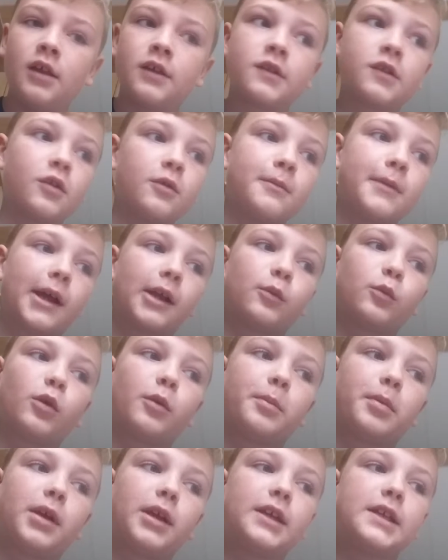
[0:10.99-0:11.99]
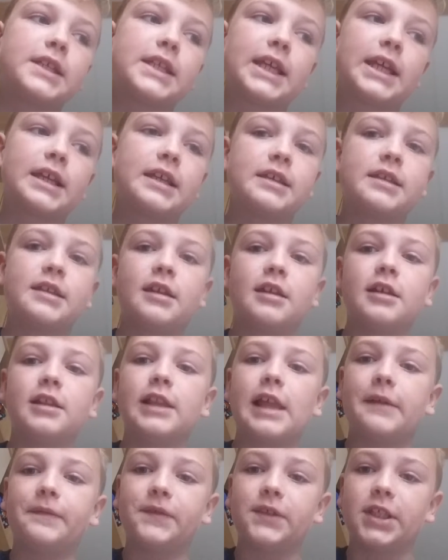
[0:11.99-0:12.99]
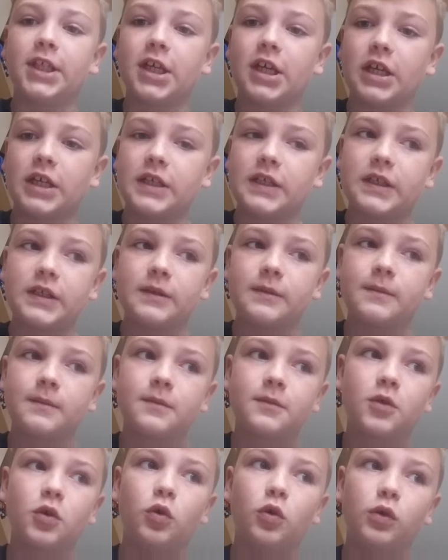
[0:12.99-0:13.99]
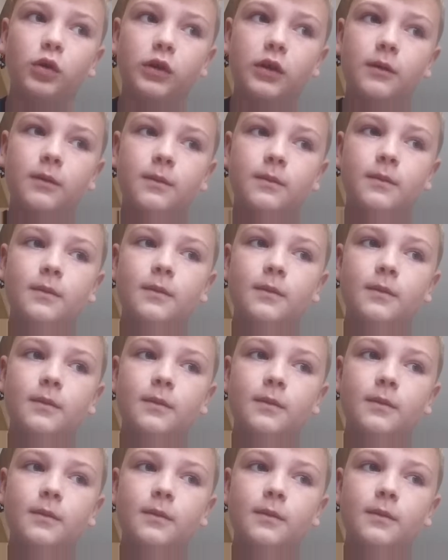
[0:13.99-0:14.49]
So mine would be 6 to 11 years old.